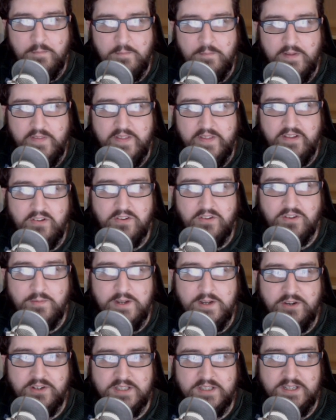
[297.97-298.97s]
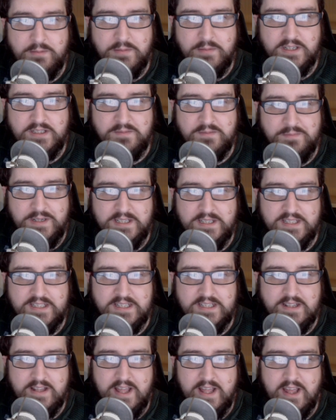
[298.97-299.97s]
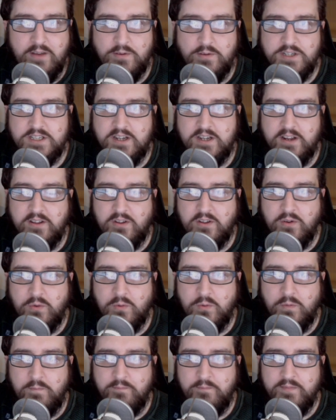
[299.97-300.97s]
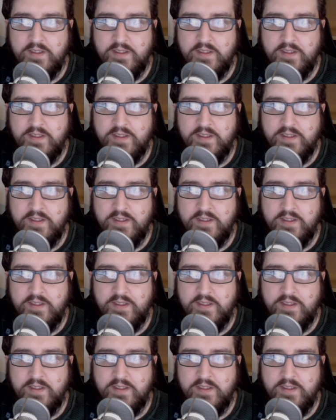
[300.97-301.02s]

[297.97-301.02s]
They've got some interesting bits and pieces in there, which is kind of cool.